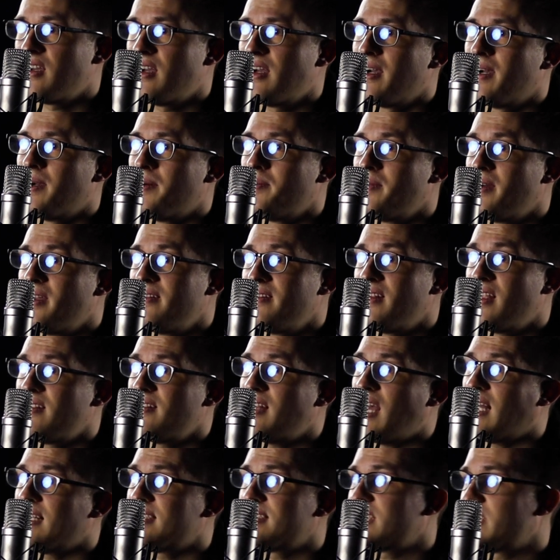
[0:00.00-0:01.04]

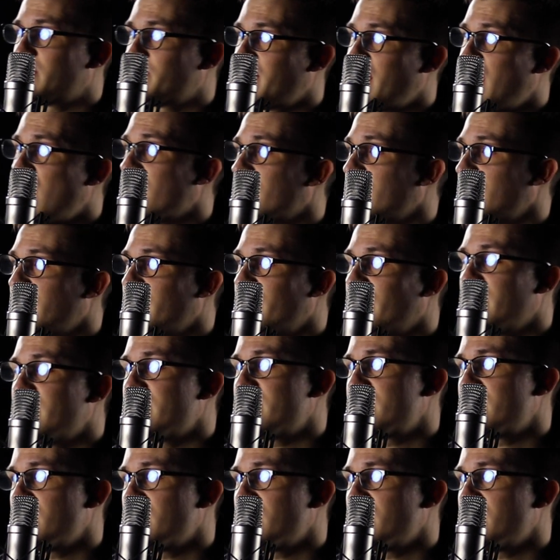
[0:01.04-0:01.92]
That's the reality of it.